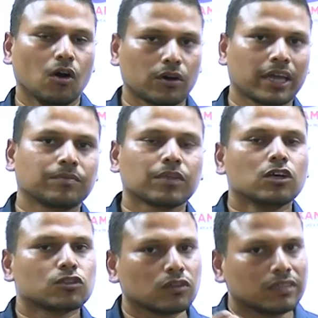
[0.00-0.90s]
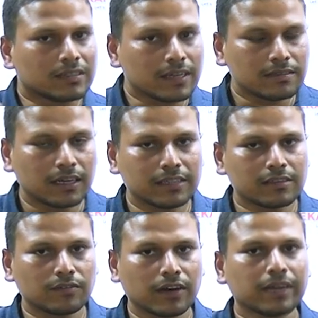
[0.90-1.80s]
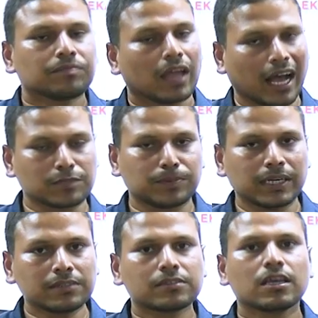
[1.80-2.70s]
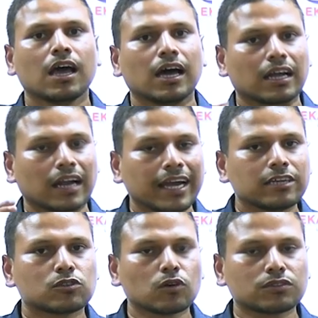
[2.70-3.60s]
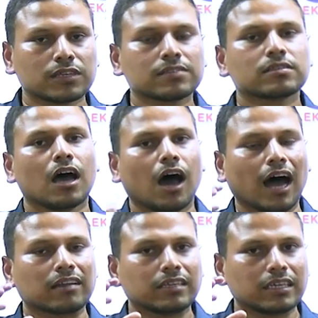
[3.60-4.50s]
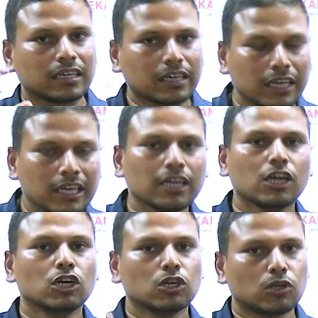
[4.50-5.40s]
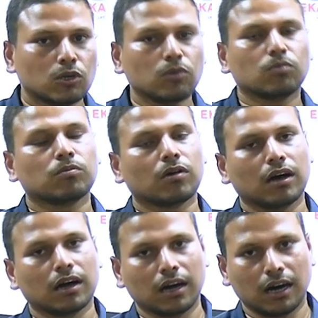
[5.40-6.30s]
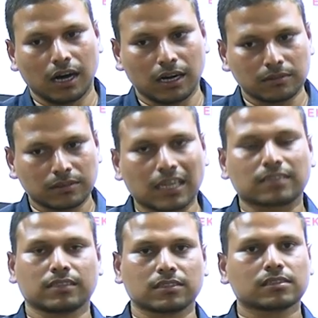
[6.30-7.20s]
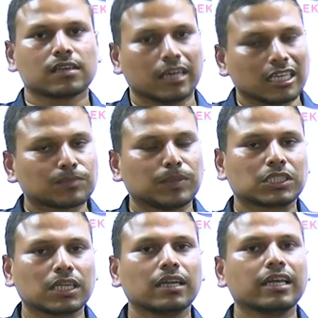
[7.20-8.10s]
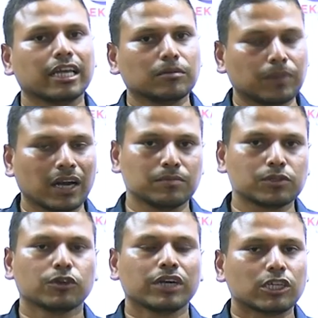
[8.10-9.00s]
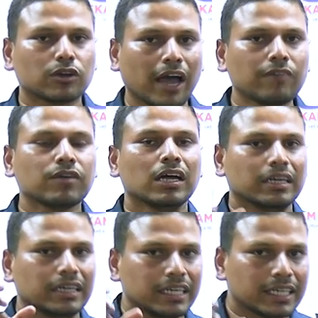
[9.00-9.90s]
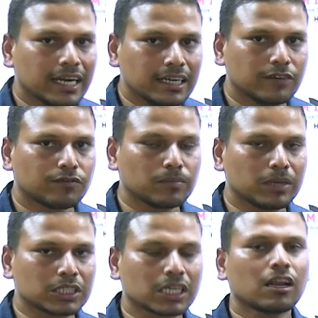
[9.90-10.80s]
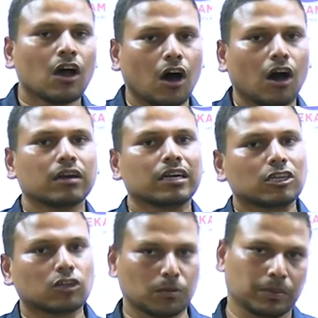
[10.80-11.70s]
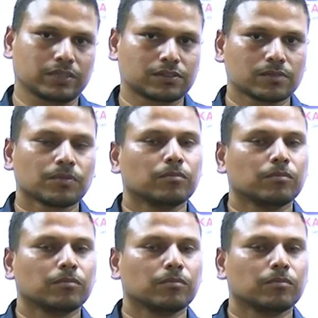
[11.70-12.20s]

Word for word: Okay. So, this is the reason why aspirants, right sources are the key to uh, success, especially in prelims. You need to have detailed information on topics,